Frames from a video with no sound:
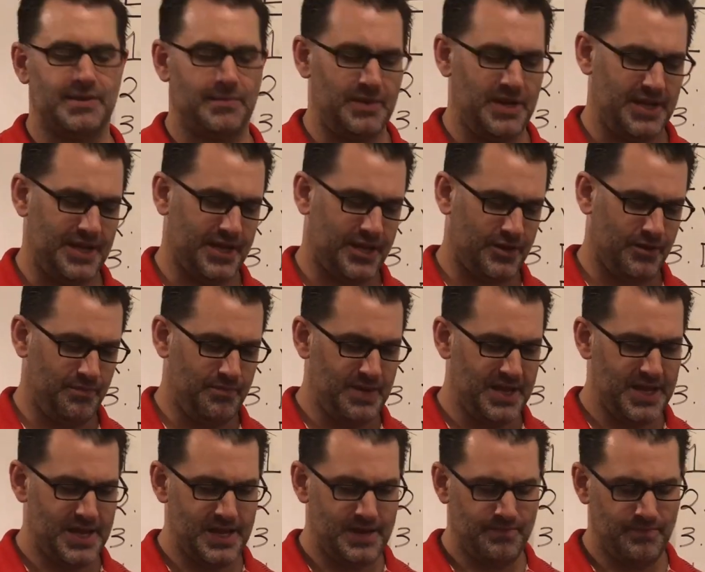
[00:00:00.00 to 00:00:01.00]
It could
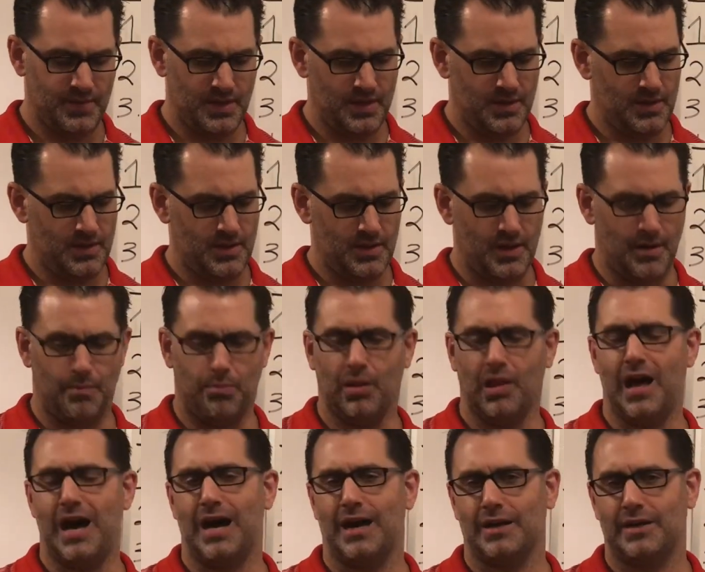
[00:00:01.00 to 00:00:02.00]
be a
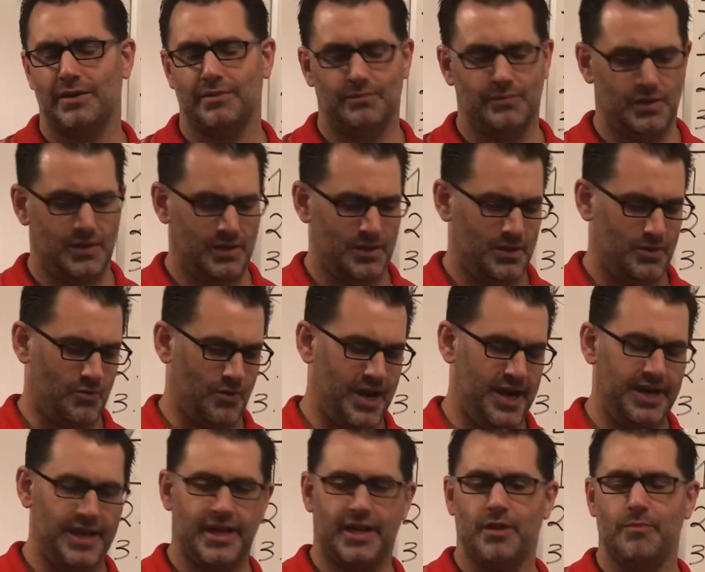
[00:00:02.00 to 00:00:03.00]
blog,
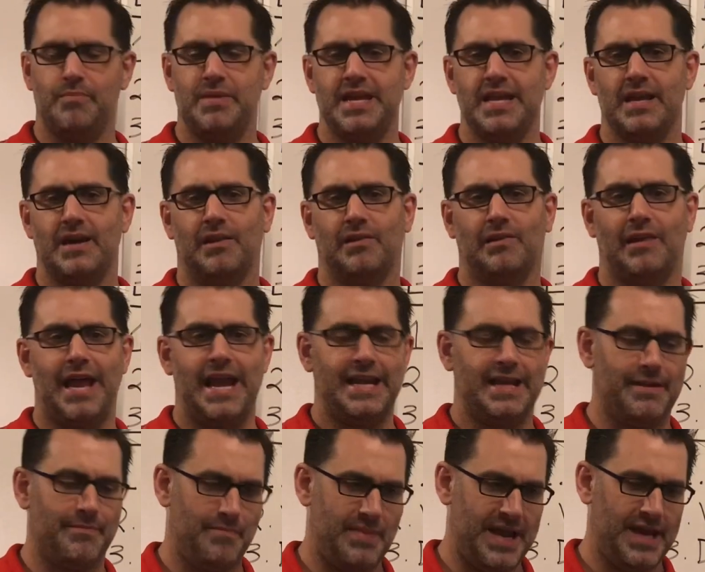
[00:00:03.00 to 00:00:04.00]
right? It could be a
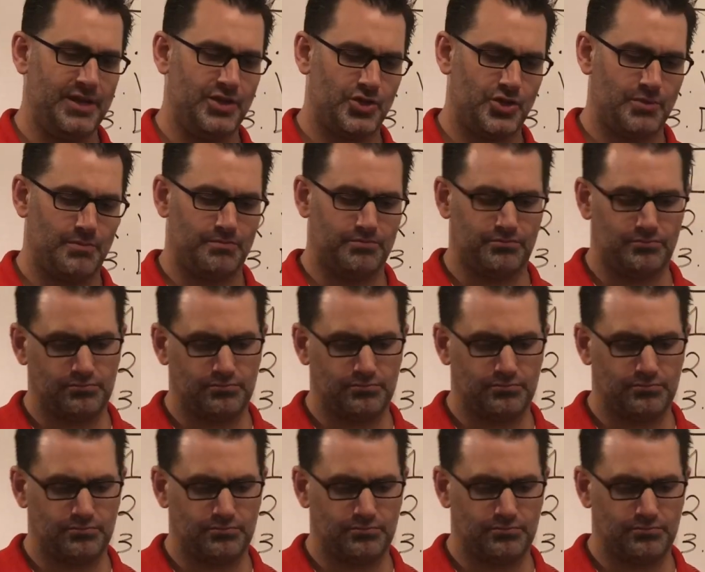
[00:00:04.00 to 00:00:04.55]
landing page.